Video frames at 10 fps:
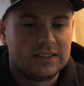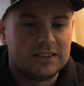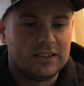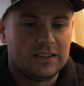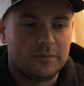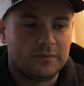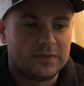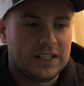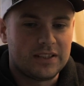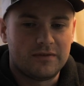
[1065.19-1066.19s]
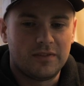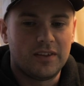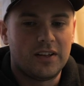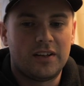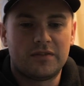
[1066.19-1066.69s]
I
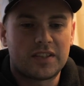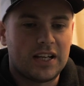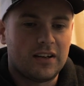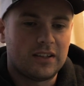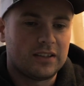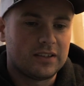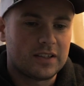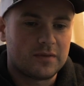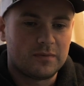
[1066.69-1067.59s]
love scouting.